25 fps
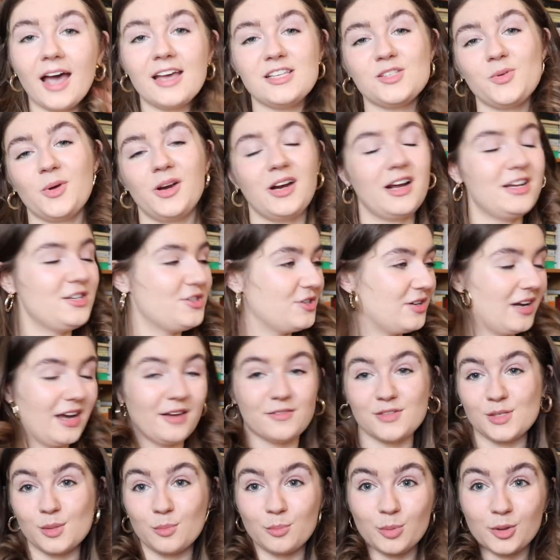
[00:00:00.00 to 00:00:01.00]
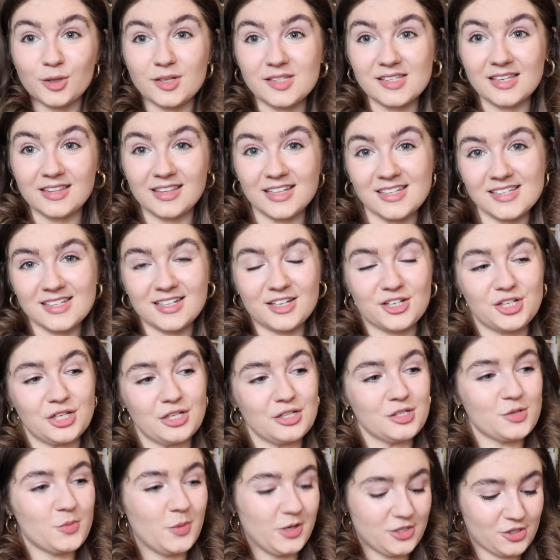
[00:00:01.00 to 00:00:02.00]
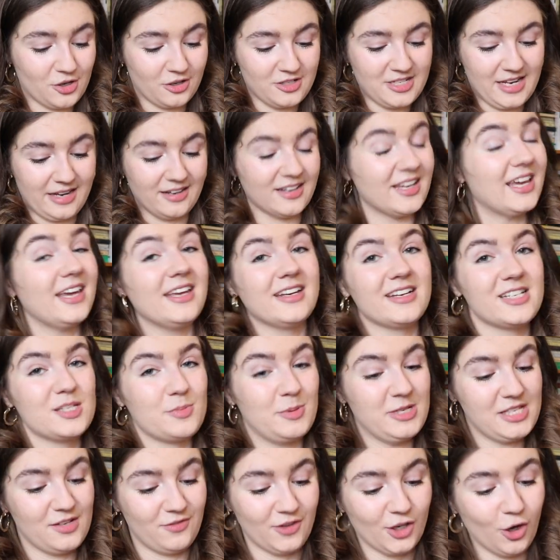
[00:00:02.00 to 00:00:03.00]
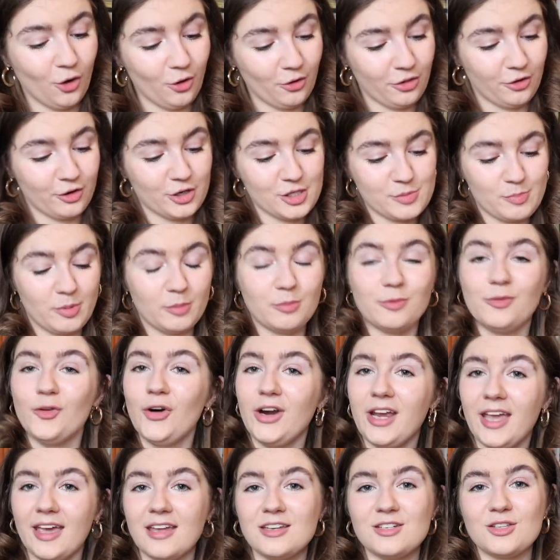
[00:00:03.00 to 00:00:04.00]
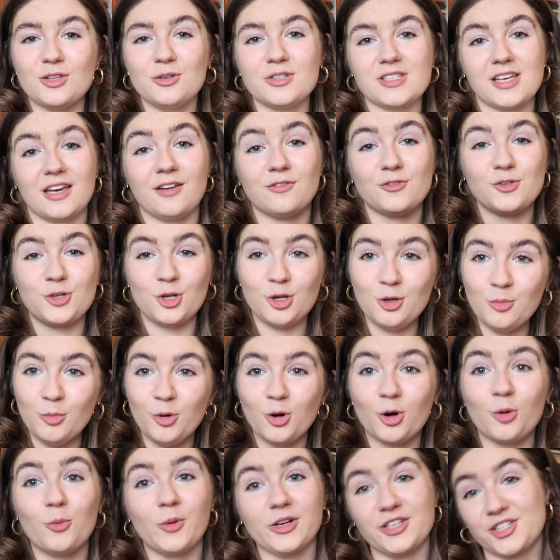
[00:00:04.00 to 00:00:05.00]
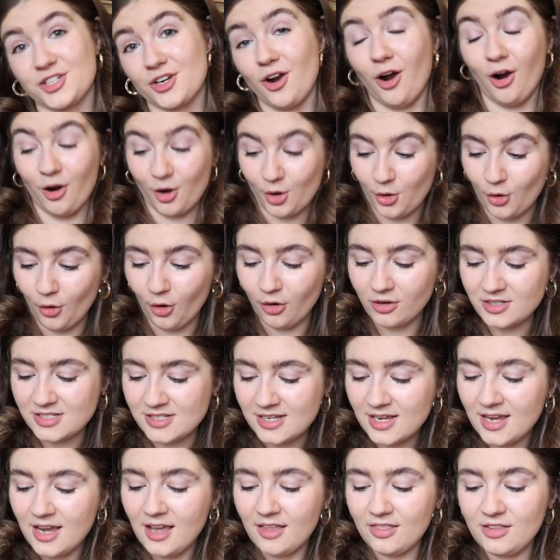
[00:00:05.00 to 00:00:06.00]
I swear I do have some books in these editions which are dedicated to specific authors, but before I get into those I have two more which are not.